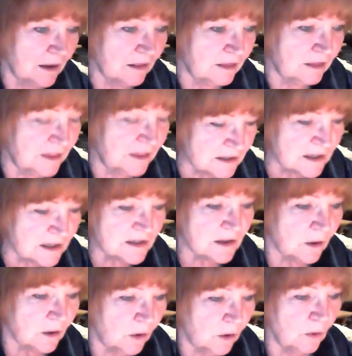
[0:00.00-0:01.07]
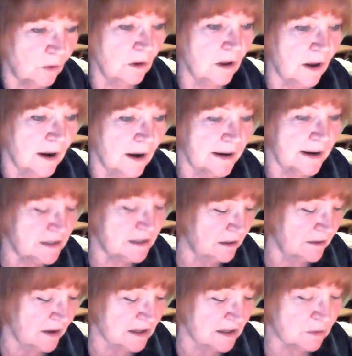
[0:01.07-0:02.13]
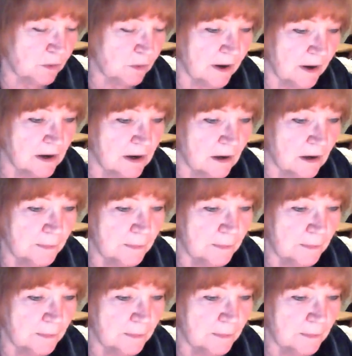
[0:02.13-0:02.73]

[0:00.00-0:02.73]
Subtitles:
This is the whole idea. That's why